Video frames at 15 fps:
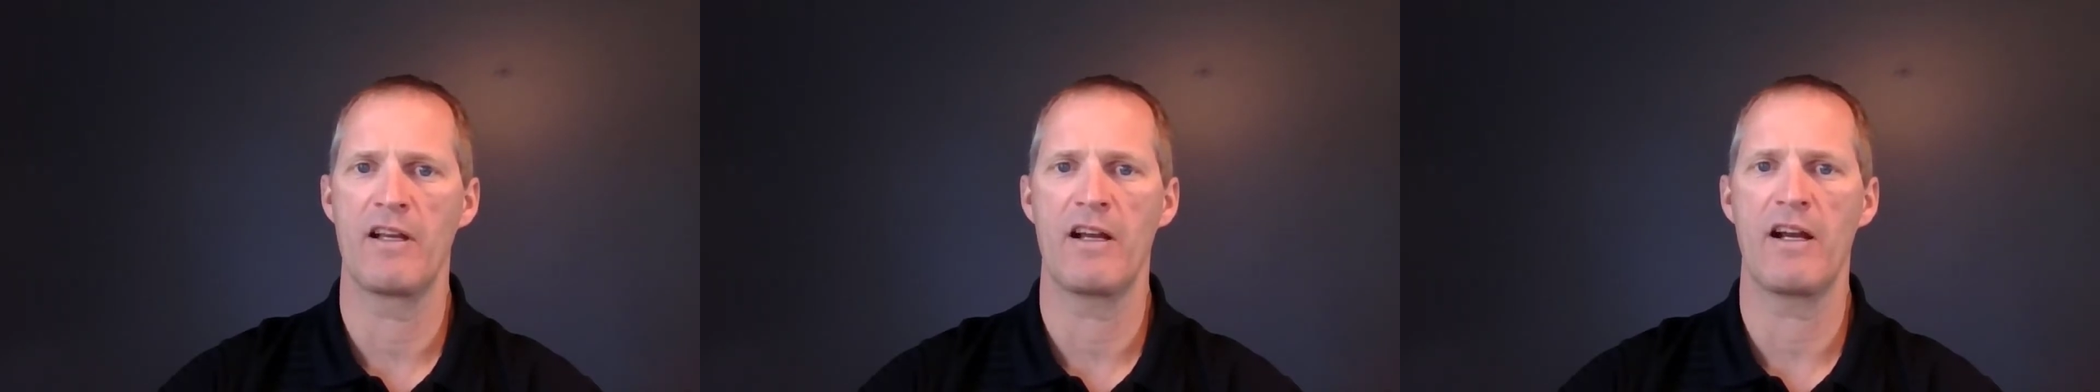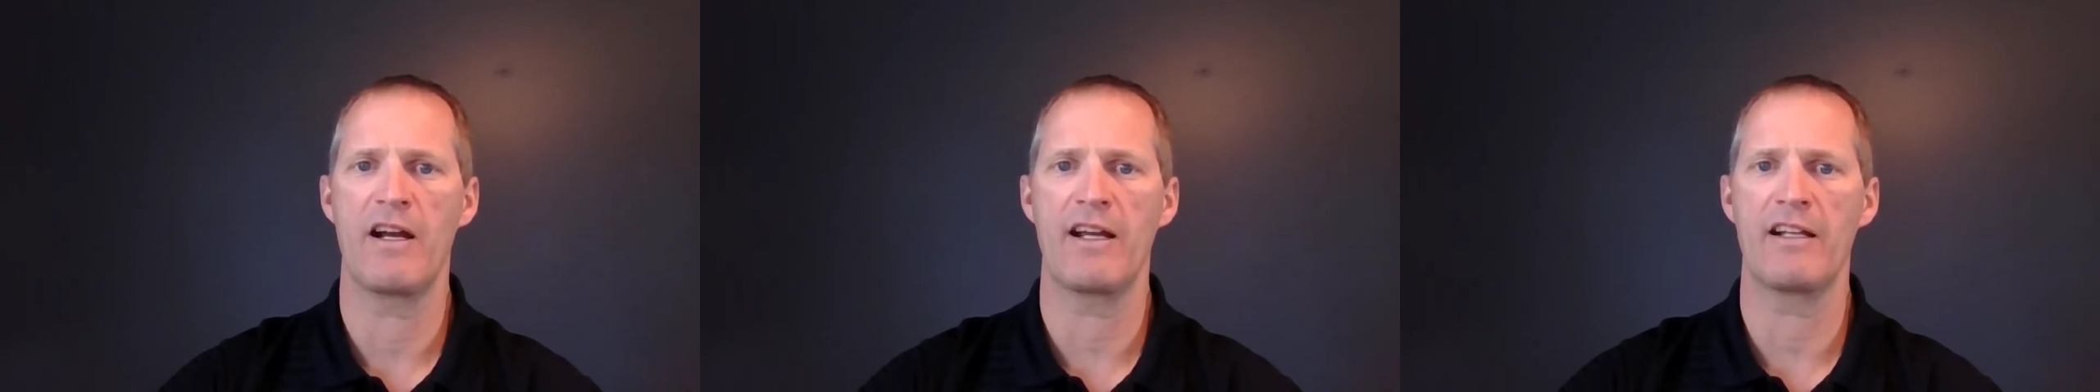
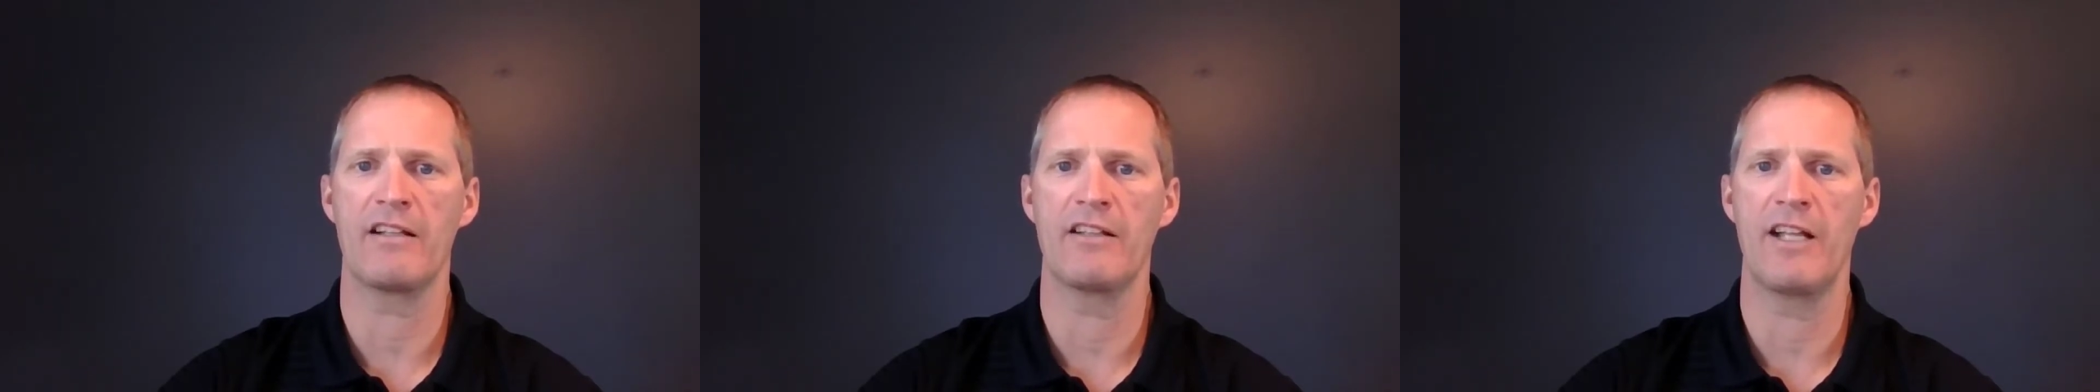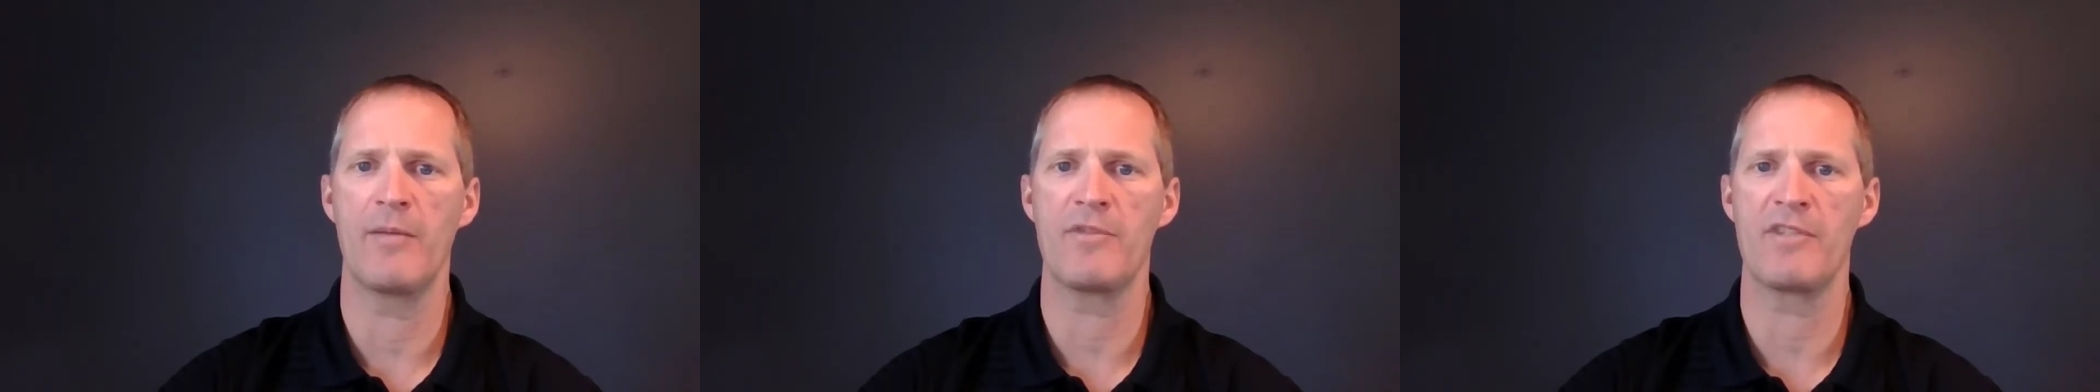high
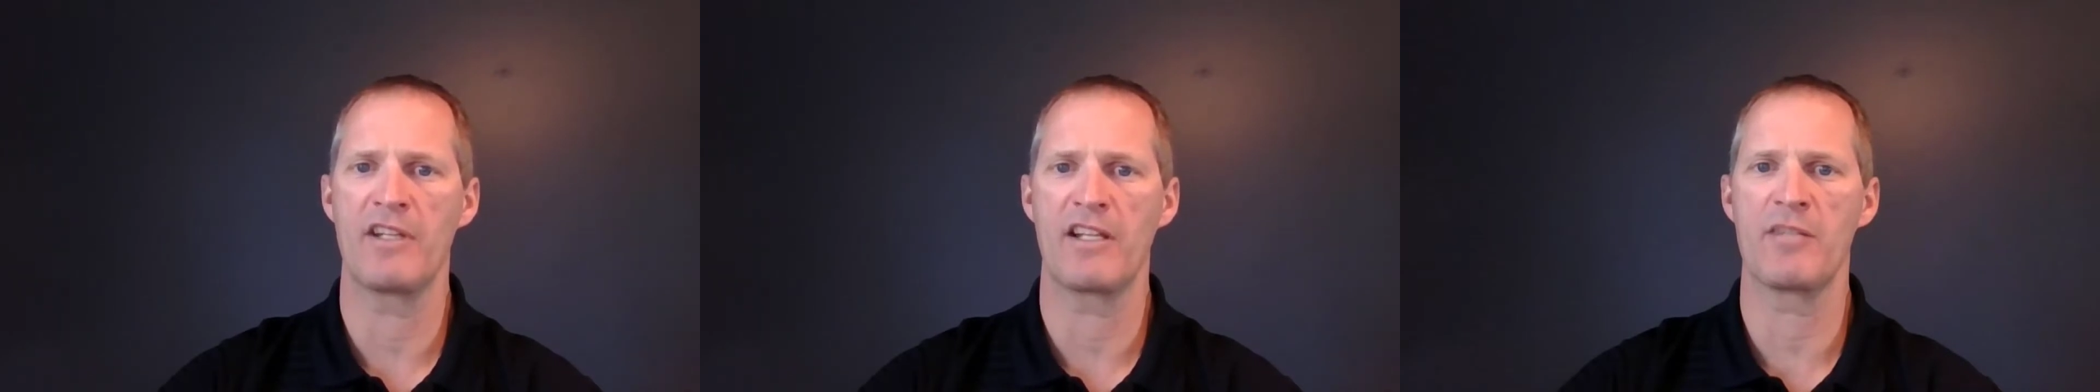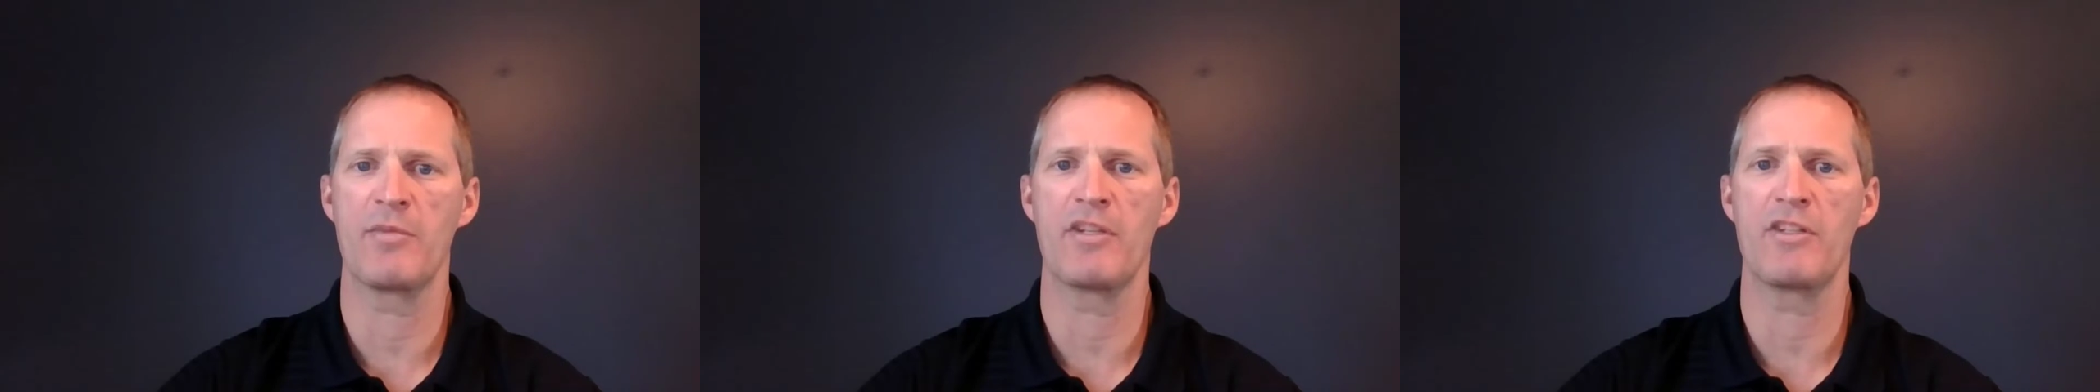claims and
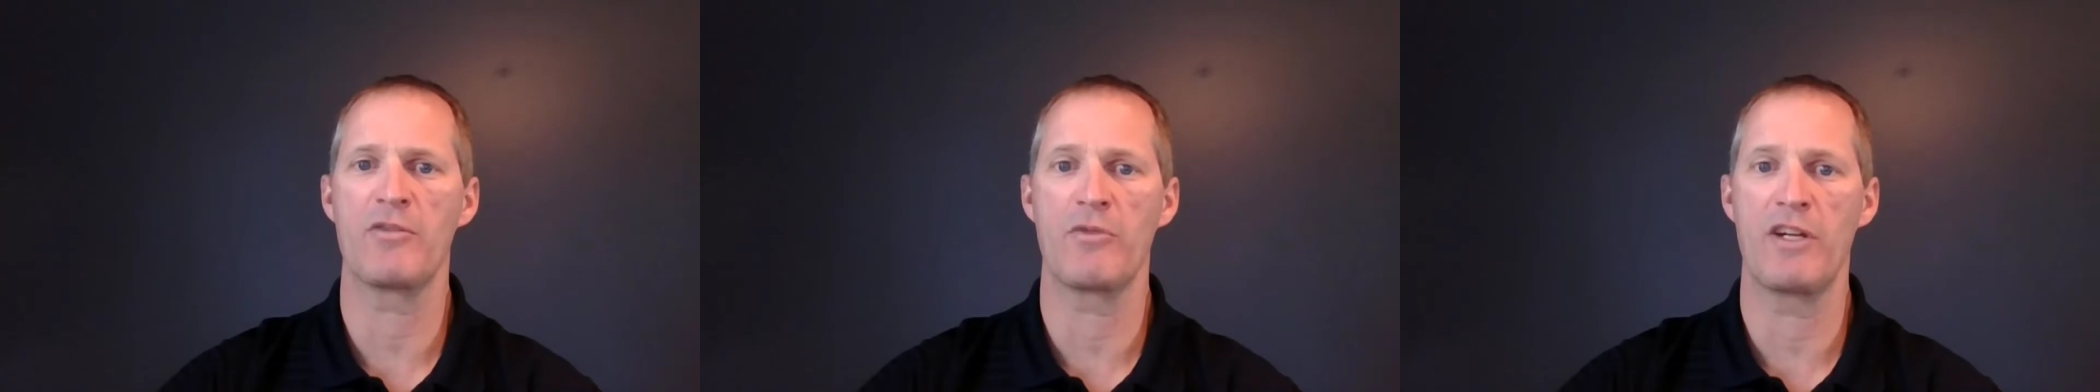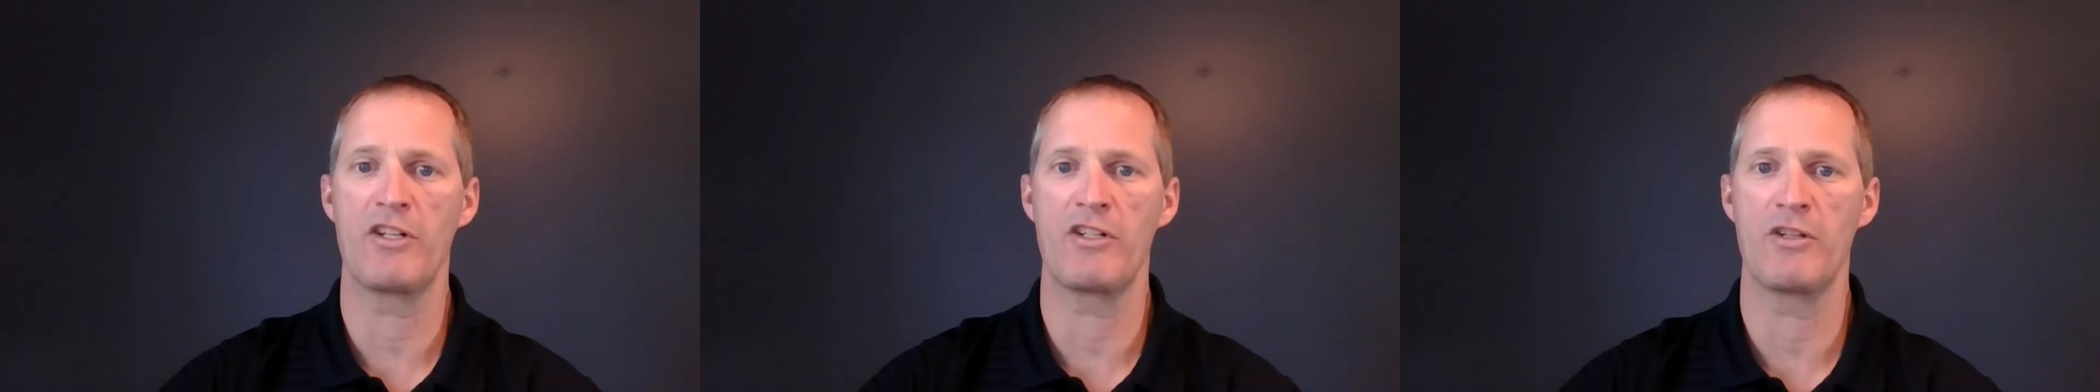expense
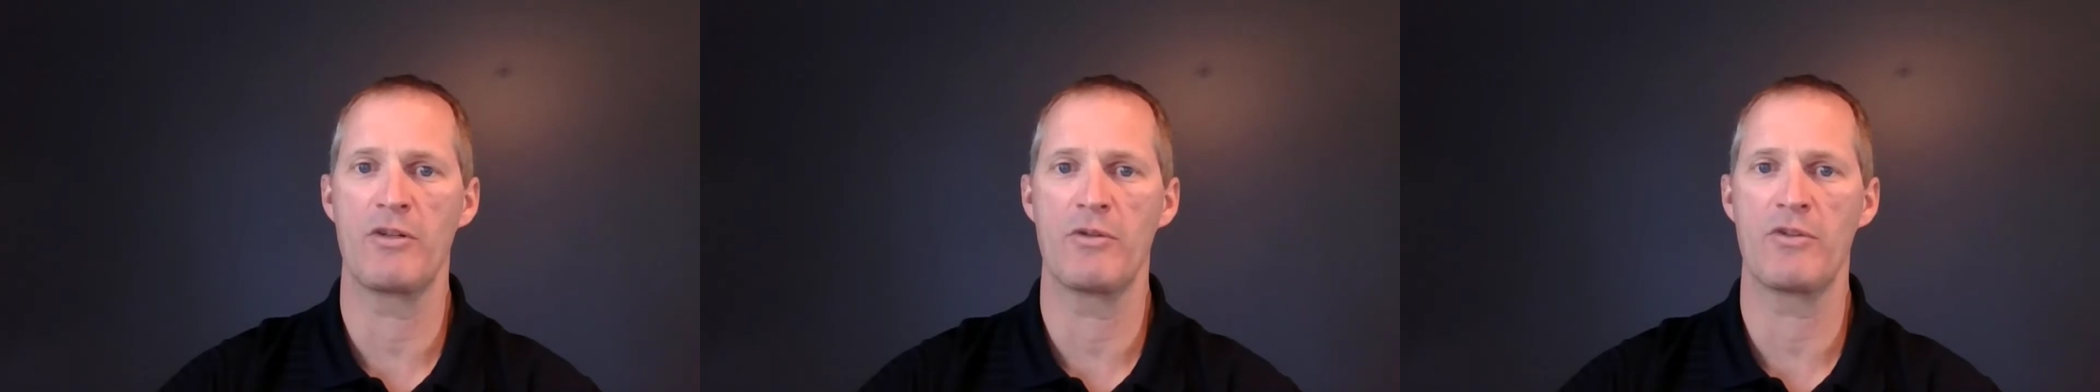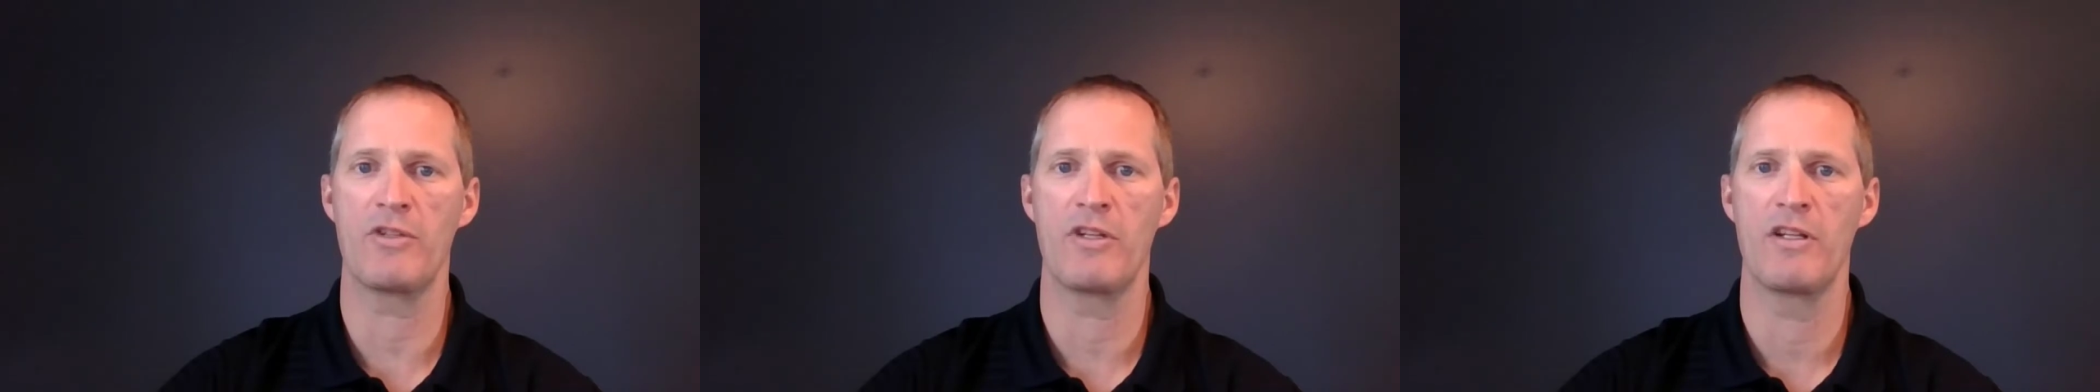
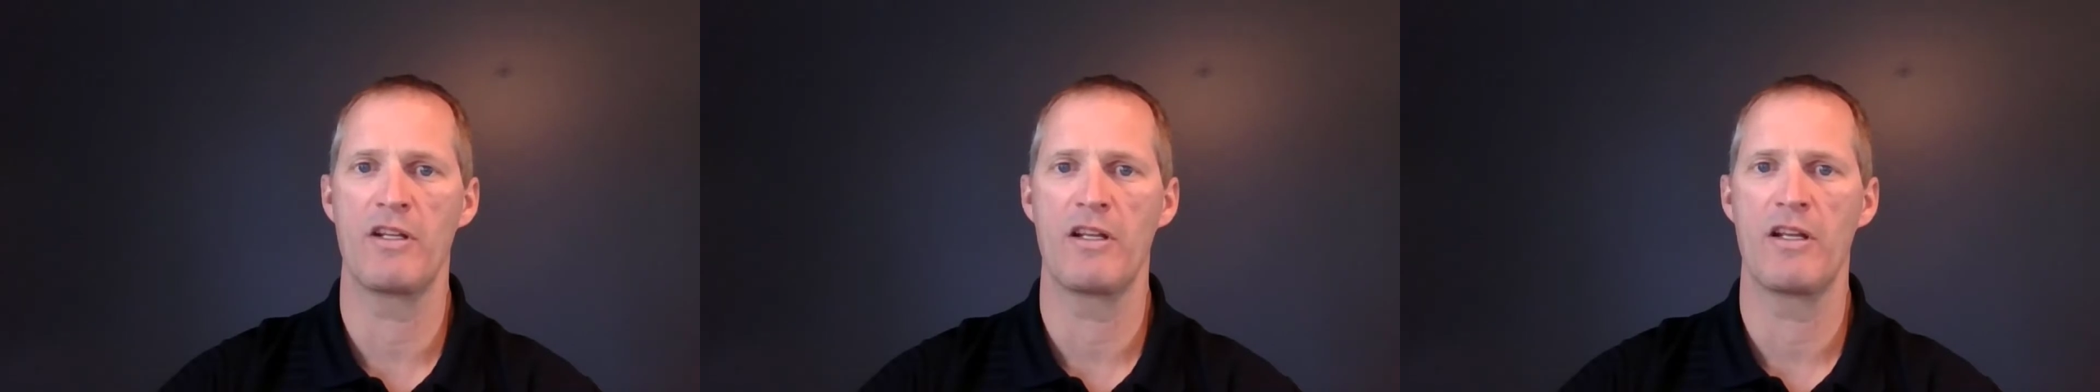ratios,